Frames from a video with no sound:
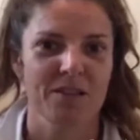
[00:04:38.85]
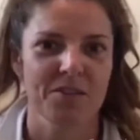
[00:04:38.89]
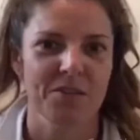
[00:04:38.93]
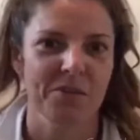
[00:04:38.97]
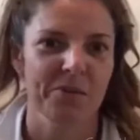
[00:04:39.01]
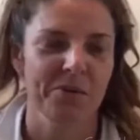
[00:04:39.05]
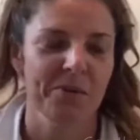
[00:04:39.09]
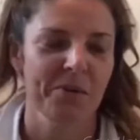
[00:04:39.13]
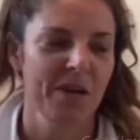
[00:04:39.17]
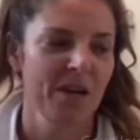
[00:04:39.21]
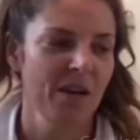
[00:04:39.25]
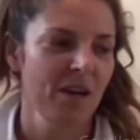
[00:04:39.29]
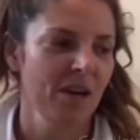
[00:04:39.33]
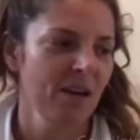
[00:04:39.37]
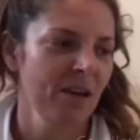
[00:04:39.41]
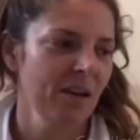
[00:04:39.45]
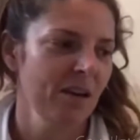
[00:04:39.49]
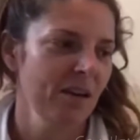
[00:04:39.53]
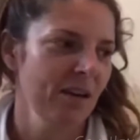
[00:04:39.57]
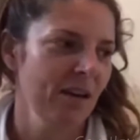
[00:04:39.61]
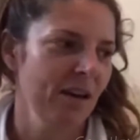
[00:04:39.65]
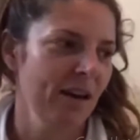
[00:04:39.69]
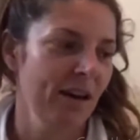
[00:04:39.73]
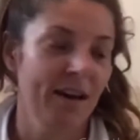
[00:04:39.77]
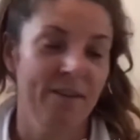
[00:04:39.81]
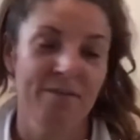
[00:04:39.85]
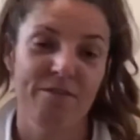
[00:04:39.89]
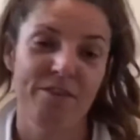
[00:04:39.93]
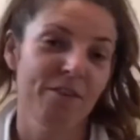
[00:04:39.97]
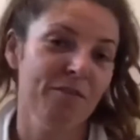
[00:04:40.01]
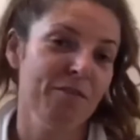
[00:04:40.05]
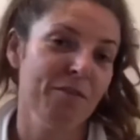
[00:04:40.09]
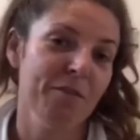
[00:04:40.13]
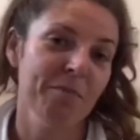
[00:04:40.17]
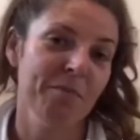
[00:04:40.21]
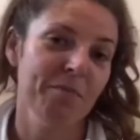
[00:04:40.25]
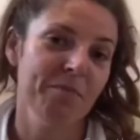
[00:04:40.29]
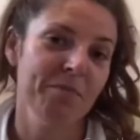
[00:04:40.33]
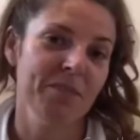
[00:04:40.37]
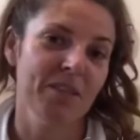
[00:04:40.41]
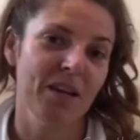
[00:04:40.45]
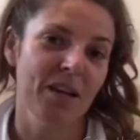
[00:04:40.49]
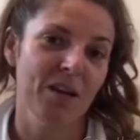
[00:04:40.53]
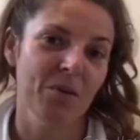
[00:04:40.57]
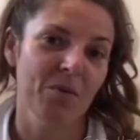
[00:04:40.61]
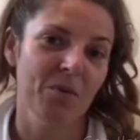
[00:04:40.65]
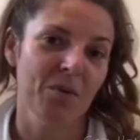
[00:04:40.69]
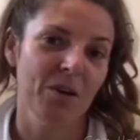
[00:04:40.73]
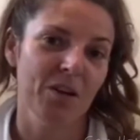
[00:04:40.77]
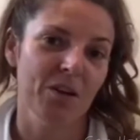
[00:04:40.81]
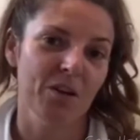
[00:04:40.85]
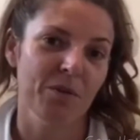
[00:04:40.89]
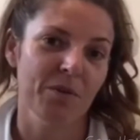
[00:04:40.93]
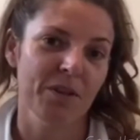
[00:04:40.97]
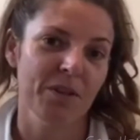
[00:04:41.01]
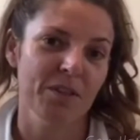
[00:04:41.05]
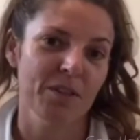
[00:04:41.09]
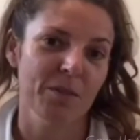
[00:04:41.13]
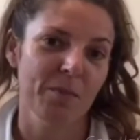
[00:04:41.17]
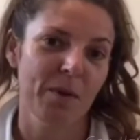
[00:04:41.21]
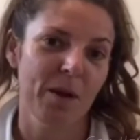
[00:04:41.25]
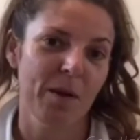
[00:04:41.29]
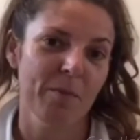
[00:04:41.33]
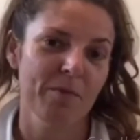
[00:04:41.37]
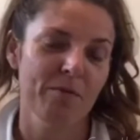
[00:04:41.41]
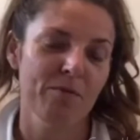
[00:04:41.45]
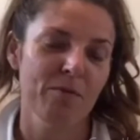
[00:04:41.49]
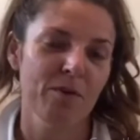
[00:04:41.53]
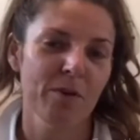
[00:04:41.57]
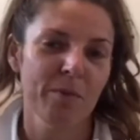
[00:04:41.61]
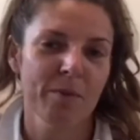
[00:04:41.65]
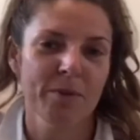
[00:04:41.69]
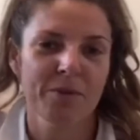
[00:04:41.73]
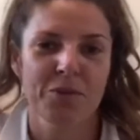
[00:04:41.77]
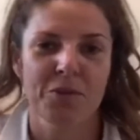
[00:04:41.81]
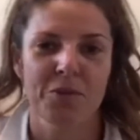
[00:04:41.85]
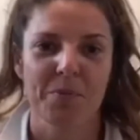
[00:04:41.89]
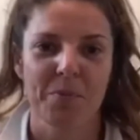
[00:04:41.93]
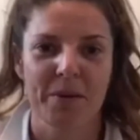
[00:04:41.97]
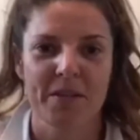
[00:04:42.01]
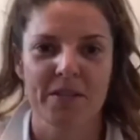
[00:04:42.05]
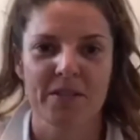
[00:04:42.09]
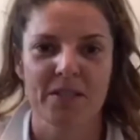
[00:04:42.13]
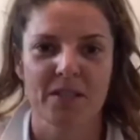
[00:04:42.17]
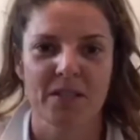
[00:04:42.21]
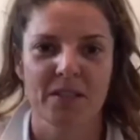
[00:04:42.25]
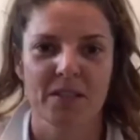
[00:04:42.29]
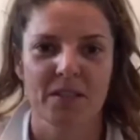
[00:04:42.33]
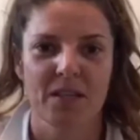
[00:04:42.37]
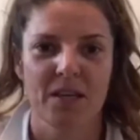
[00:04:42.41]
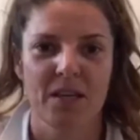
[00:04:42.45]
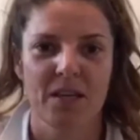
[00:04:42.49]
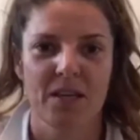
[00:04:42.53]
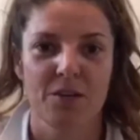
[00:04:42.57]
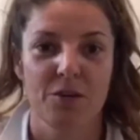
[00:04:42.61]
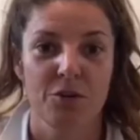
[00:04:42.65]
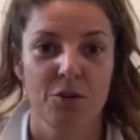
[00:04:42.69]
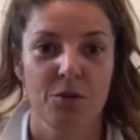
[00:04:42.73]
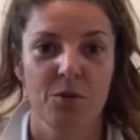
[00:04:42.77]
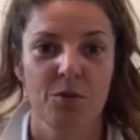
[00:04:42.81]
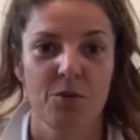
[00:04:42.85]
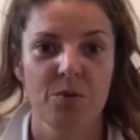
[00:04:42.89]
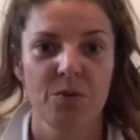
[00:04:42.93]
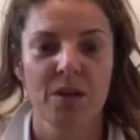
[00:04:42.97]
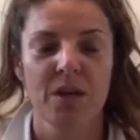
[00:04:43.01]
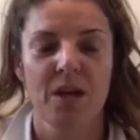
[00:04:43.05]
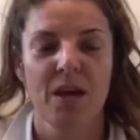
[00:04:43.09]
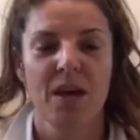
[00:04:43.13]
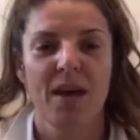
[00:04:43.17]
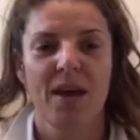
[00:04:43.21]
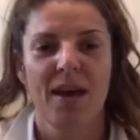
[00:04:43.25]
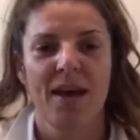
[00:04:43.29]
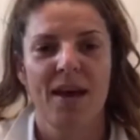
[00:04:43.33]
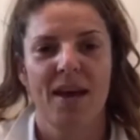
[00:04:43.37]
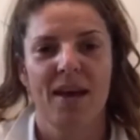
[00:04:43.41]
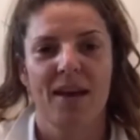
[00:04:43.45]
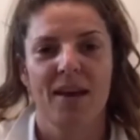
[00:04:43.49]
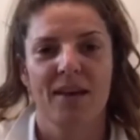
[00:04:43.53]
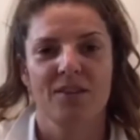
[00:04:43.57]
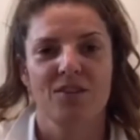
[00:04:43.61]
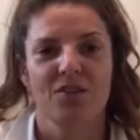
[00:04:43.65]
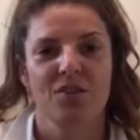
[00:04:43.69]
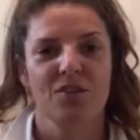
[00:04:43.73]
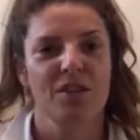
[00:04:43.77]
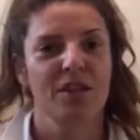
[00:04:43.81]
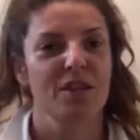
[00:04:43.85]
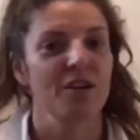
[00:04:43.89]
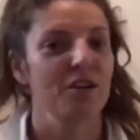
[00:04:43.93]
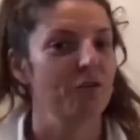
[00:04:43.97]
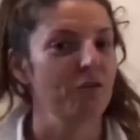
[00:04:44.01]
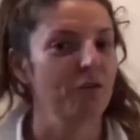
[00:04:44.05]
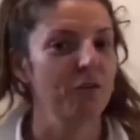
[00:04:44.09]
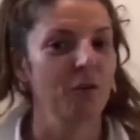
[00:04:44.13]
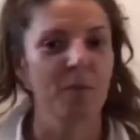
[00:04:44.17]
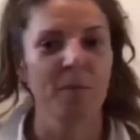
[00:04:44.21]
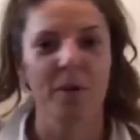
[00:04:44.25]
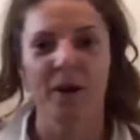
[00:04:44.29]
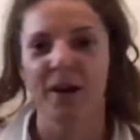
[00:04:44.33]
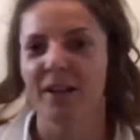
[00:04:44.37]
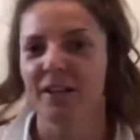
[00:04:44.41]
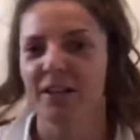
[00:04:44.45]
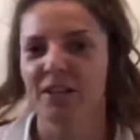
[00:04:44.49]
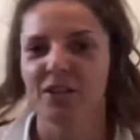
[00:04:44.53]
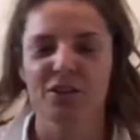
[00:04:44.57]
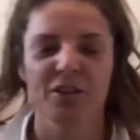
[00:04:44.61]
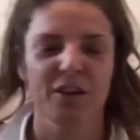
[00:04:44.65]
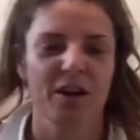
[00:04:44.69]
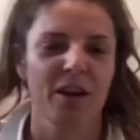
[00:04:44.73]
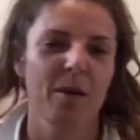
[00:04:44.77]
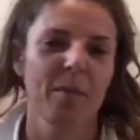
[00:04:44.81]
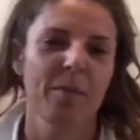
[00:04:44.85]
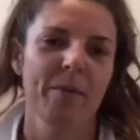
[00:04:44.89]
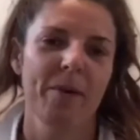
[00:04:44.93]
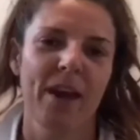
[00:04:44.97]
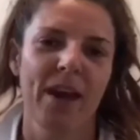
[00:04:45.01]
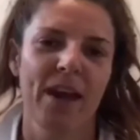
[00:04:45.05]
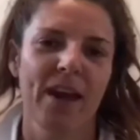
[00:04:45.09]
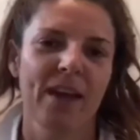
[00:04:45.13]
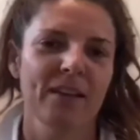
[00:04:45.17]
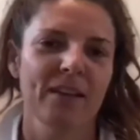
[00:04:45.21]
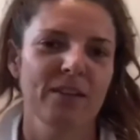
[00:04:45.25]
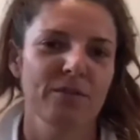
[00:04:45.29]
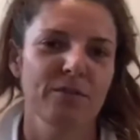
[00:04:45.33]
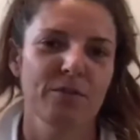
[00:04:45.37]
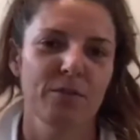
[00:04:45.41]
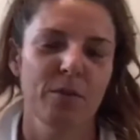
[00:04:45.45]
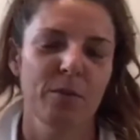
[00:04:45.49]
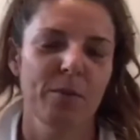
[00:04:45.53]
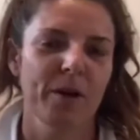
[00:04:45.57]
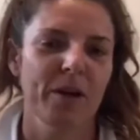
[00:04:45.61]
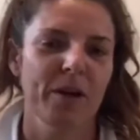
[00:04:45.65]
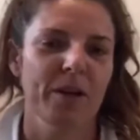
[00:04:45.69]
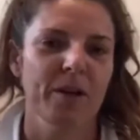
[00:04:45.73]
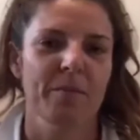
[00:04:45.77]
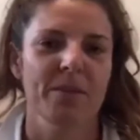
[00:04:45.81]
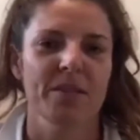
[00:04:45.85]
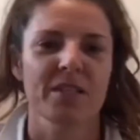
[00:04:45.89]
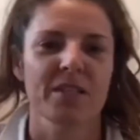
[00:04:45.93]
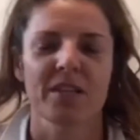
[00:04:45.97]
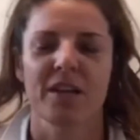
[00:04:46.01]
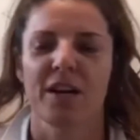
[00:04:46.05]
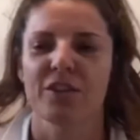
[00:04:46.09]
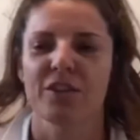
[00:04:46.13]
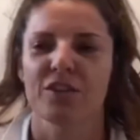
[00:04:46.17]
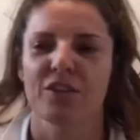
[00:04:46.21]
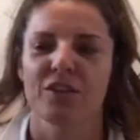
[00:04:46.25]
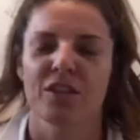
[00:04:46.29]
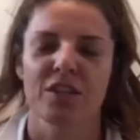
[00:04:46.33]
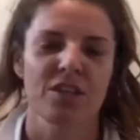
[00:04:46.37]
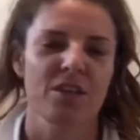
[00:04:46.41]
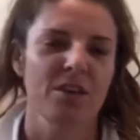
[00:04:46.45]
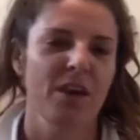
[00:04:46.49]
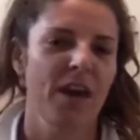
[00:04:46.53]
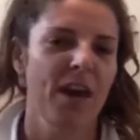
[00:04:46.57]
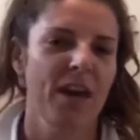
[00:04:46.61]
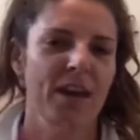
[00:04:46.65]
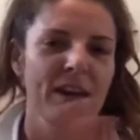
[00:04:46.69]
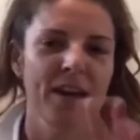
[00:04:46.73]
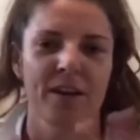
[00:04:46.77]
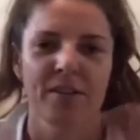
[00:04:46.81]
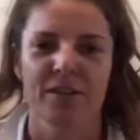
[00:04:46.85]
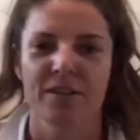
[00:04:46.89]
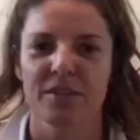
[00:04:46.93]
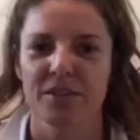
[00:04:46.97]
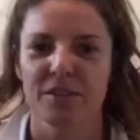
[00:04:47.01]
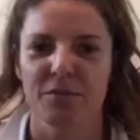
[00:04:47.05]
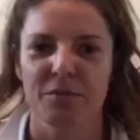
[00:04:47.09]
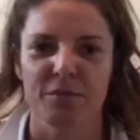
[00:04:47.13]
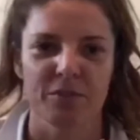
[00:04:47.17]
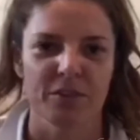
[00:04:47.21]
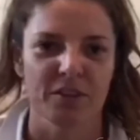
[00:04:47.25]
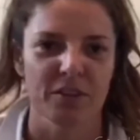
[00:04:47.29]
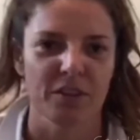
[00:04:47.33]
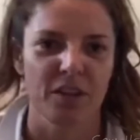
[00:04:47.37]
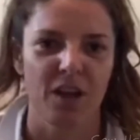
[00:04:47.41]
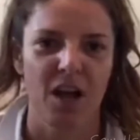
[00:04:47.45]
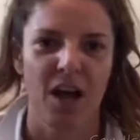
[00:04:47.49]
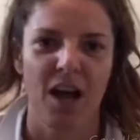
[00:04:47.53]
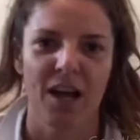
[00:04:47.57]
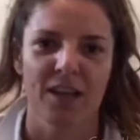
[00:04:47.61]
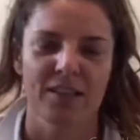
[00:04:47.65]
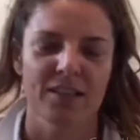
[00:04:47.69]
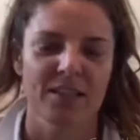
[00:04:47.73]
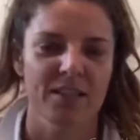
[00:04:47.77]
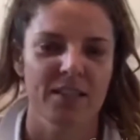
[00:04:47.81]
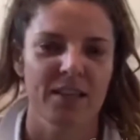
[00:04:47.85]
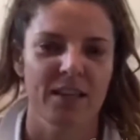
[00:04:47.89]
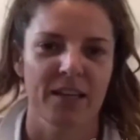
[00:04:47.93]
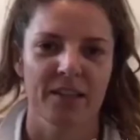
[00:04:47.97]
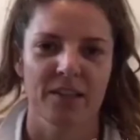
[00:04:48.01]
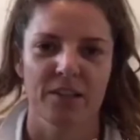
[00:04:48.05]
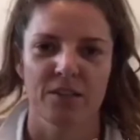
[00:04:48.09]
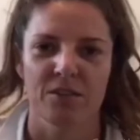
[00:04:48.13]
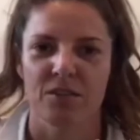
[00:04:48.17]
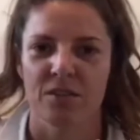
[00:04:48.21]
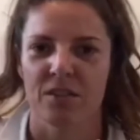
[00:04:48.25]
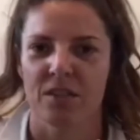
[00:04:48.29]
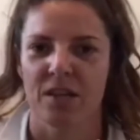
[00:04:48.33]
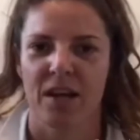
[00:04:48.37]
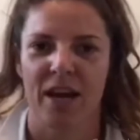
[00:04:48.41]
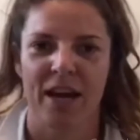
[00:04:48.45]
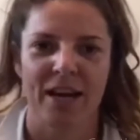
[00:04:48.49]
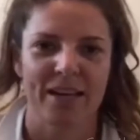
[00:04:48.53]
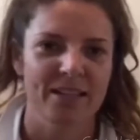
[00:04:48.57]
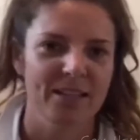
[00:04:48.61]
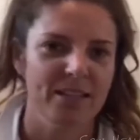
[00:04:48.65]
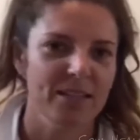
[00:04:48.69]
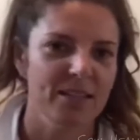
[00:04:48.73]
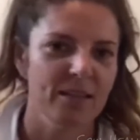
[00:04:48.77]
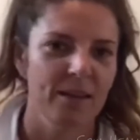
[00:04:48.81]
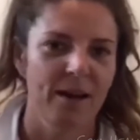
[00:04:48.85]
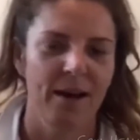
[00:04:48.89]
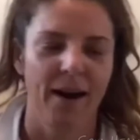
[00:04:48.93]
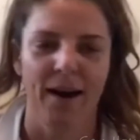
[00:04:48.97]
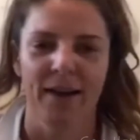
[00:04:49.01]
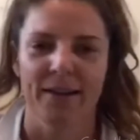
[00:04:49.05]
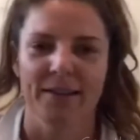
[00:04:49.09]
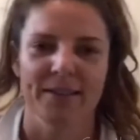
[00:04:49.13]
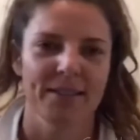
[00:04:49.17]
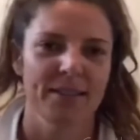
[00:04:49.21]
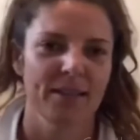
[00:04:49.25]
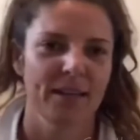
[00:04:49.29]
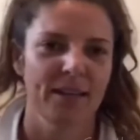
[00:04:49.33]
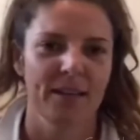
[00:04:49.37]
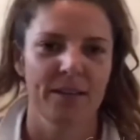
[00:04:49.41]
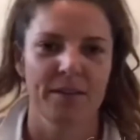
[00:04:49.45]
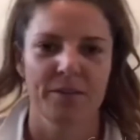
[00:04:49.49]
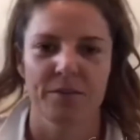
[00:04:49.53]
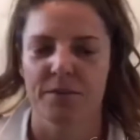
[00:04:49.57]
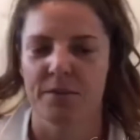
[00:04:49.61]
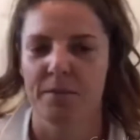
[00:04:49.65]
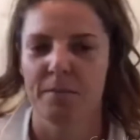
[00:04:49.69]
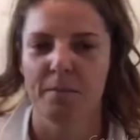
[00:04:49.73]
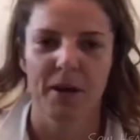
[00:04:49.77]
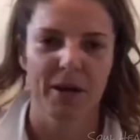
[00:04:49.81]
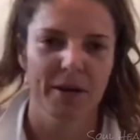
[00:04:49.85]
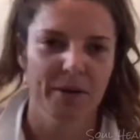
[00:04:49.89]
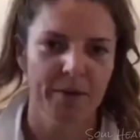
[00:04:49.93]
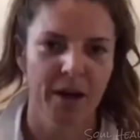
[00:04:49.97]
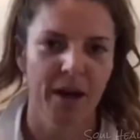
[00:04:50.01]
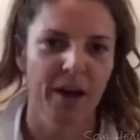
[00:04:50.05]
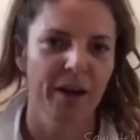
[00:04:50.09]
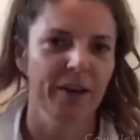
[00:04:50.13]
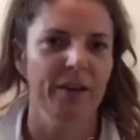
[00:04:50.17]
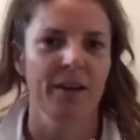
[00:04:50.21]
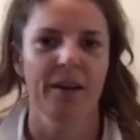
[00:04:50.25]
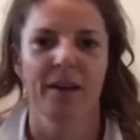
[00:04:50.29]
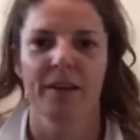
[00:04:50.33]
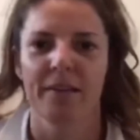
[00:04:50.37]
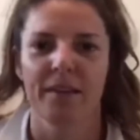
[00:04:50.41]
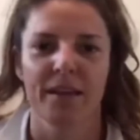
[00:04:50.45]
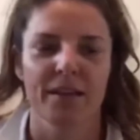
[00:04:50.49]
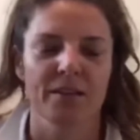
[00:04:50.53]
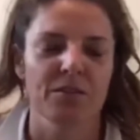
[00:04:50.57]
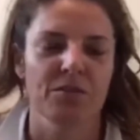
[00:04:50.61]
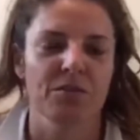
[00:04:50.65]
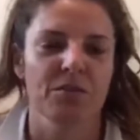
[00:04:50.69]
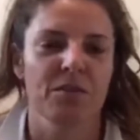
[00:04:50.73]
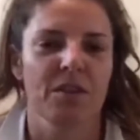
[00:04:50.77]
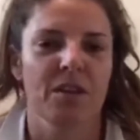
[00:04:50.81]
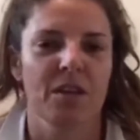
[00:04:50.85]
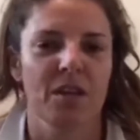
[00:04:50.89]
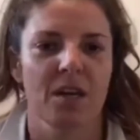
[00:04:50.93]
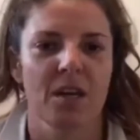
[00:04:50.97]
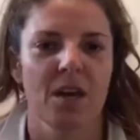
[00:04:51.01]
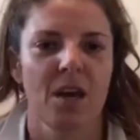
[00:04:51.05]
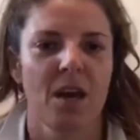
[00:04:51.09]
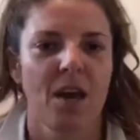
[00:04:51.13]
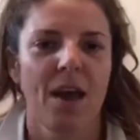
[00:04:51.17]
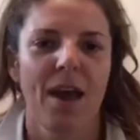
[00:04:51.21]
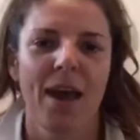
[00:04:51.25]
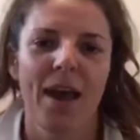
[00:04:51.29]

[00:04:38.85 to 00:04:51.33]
So I've never done a Korean spa before, but you're basically nude and you get a full body scrub and full body massage, and then you hang out in different little huts. Like there's the ice hut and there's a mud hut and that sort of thing.